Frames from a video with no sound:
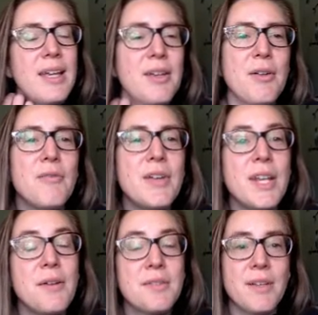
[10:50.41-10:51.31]

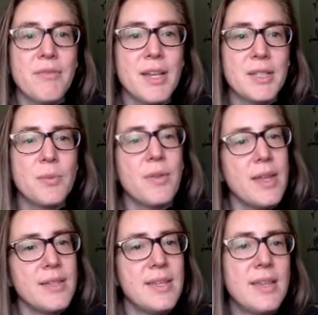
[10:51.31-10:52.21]
videos of this where they
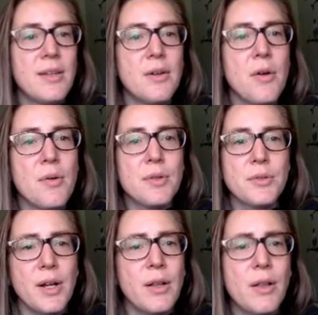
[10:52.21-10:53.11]
dig their holes
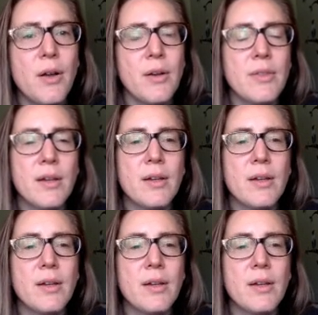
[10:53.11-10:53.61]
right along